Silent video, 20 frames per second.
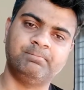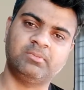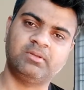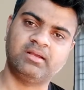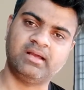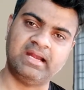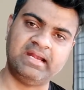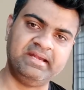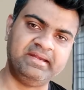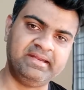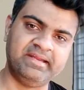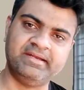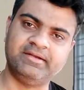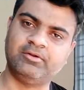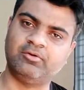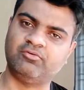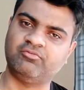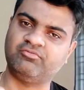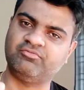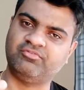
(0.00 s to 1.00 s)
content
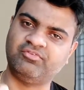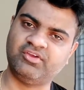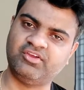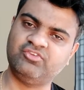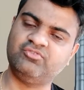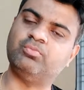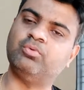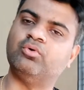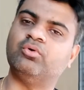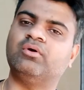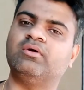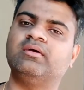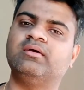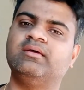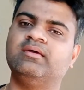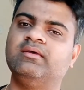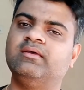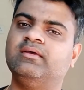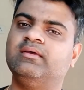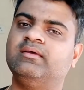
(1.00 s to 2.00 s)
on facebook
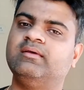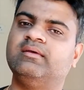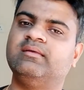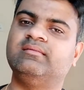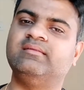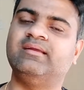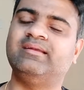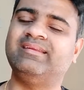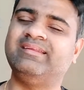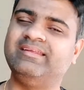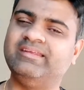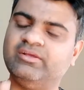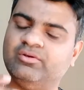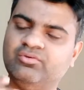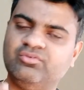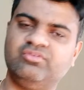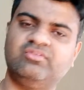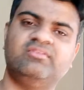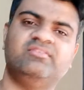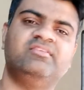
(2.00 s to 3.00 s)
that
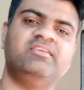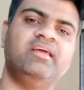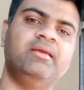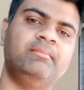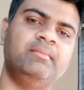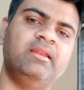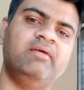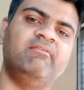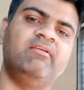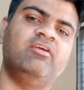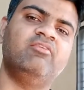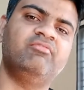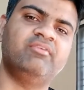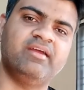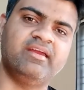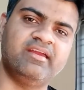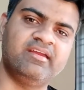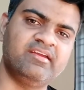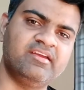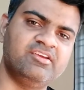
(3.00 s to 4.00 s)
gives same level of
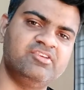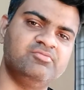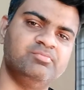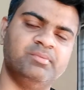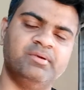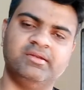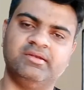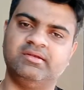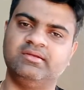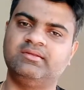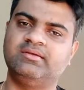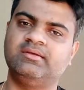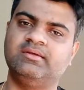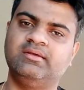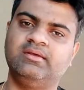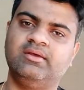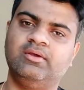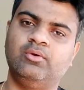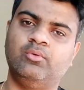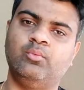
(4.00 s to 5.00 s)
engagement
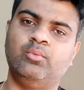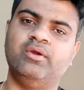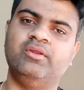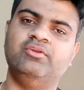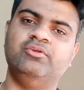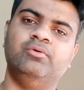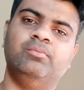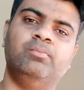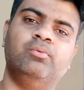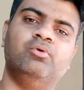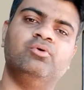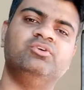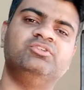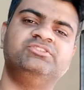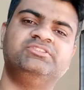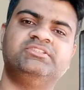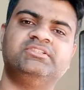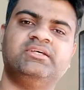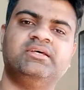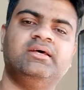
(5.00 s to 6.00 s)
when you
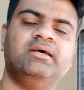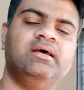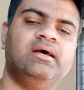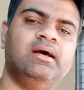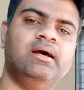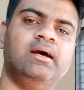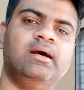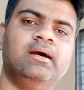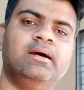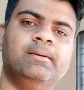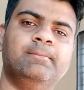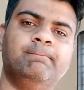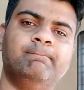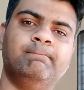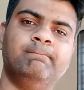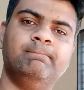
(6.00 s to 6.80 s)
post uh,